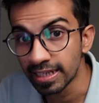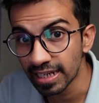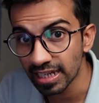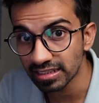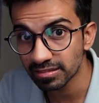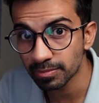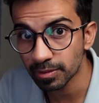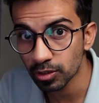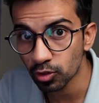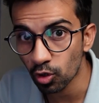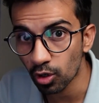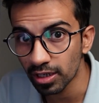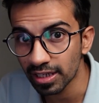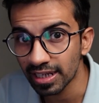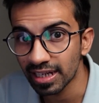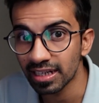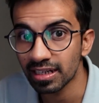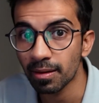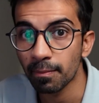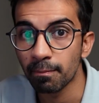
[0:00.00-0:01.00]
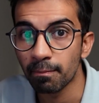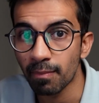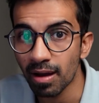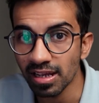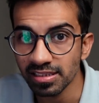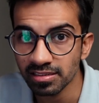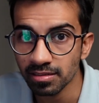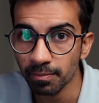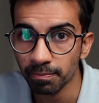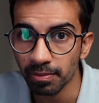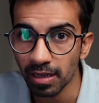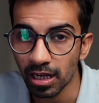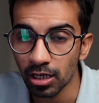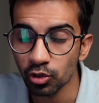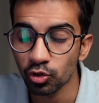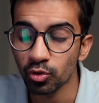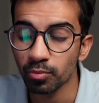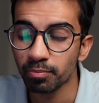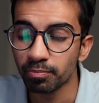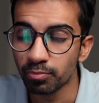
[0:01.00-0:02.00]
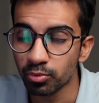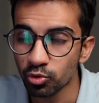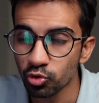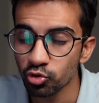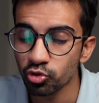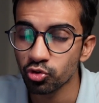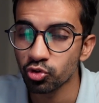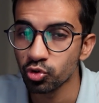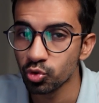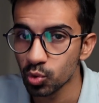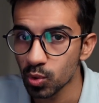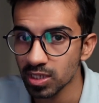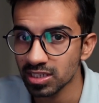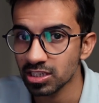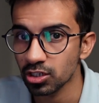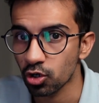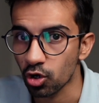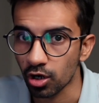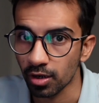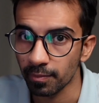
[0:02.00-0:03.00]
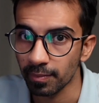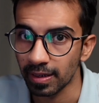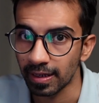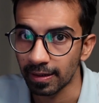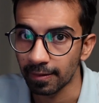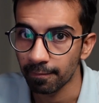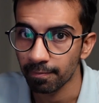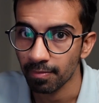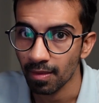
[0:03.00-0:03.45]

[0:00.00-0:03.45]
has been calling it a master plan to boost US economy.